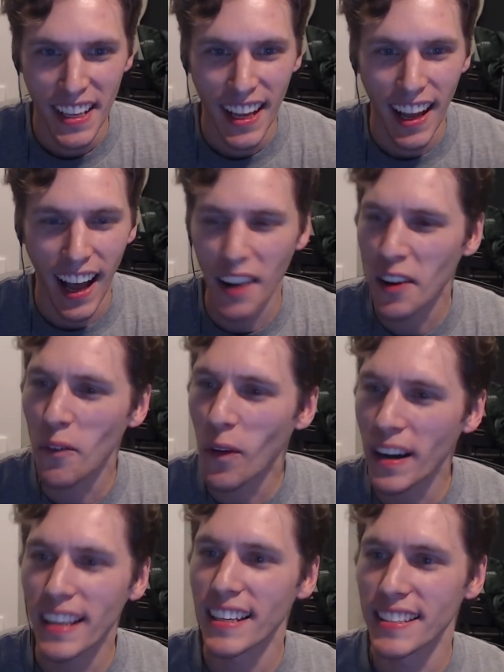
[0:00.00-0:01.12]
I don't know what
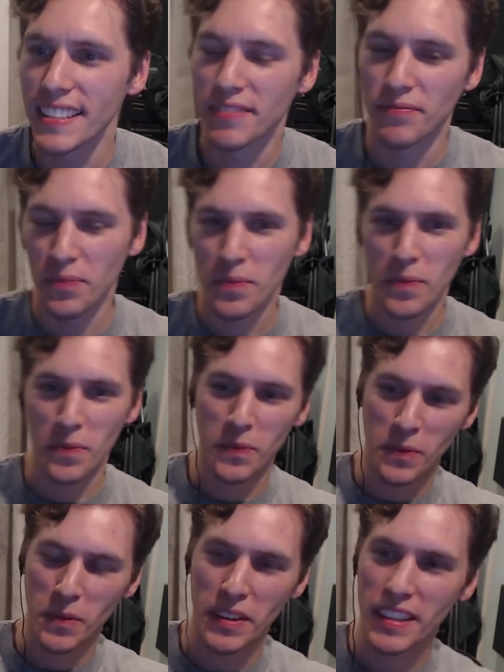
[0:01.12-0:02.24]
it is
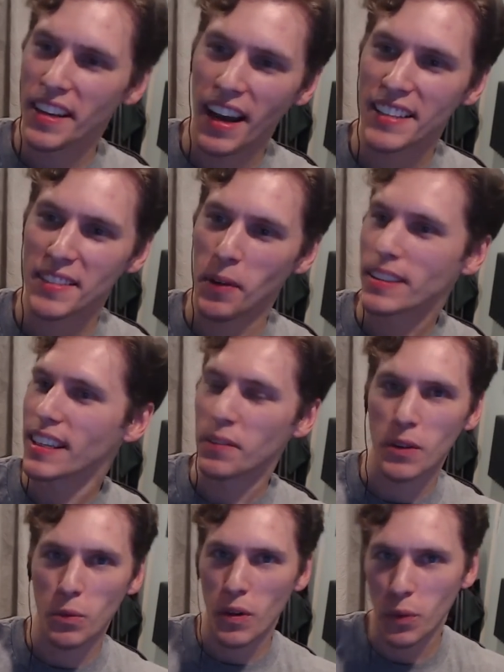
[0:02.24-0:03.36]
with you guys about that with,
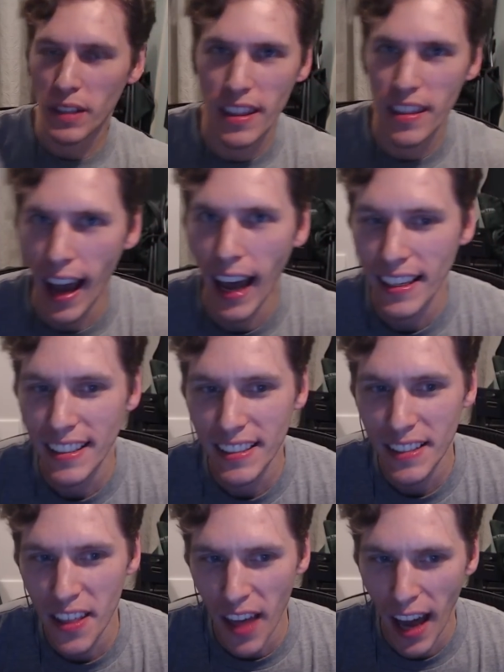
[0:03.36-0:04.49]
with, with that
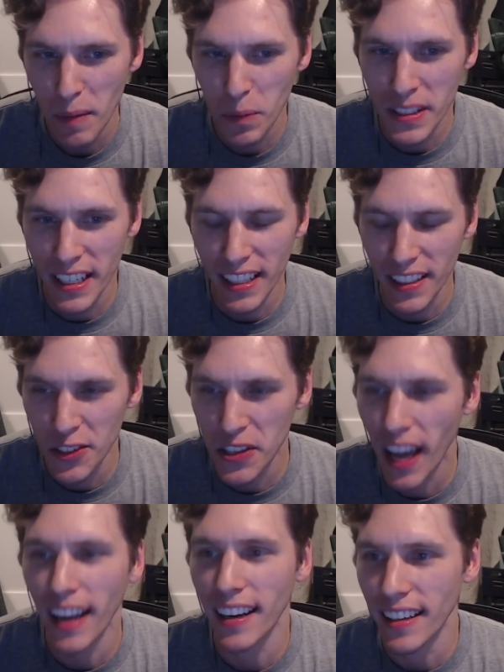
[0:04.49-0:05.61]
that particular
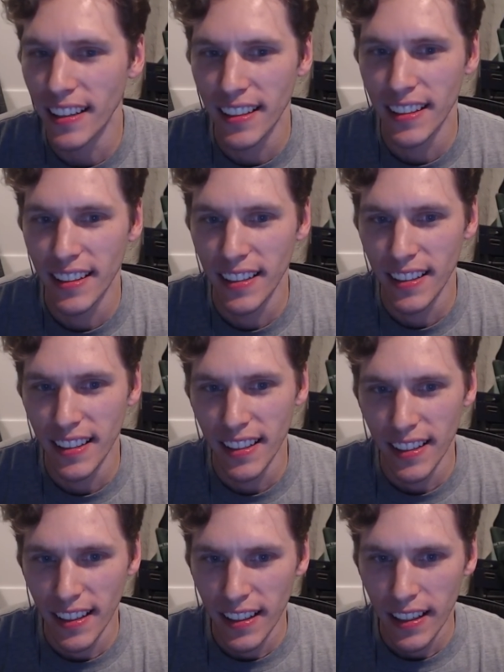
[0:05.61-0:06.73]
saying.
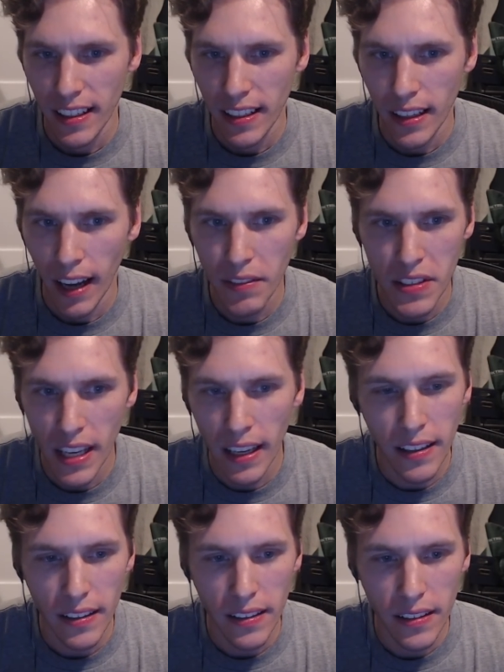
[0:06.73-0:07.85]
I've
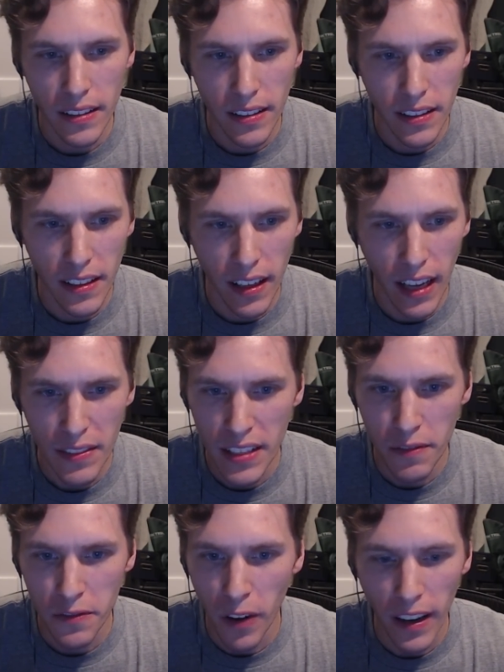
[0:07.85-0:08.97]
said I've said
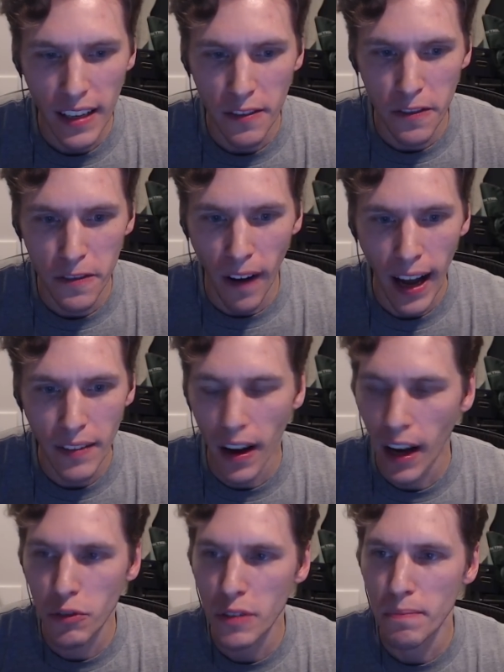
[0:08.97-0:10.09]
fucking
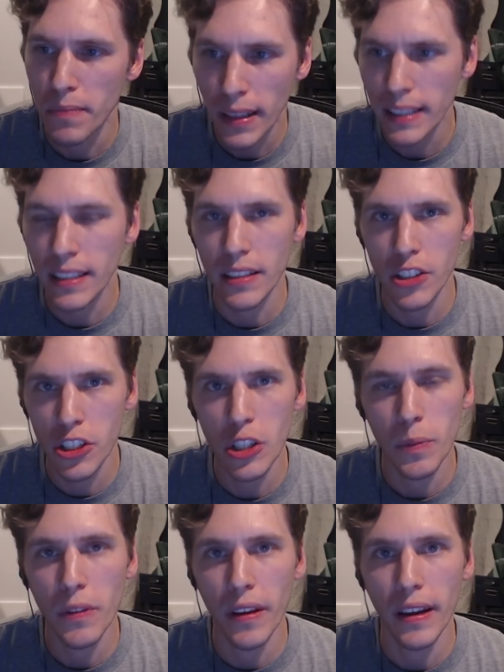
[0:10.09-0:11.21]
500 million
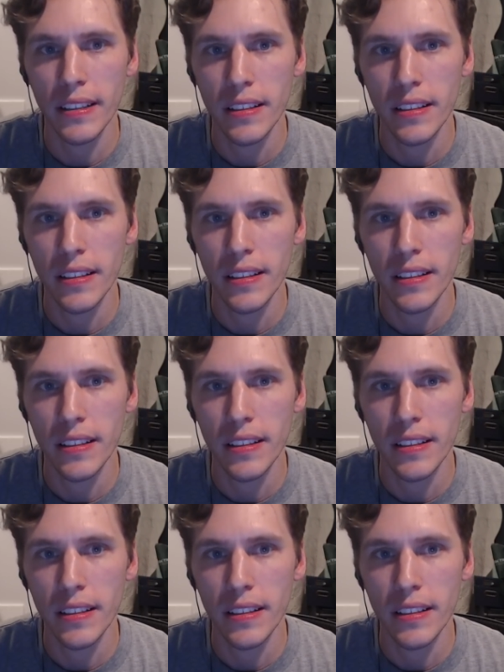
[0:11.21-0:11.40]
stupid things.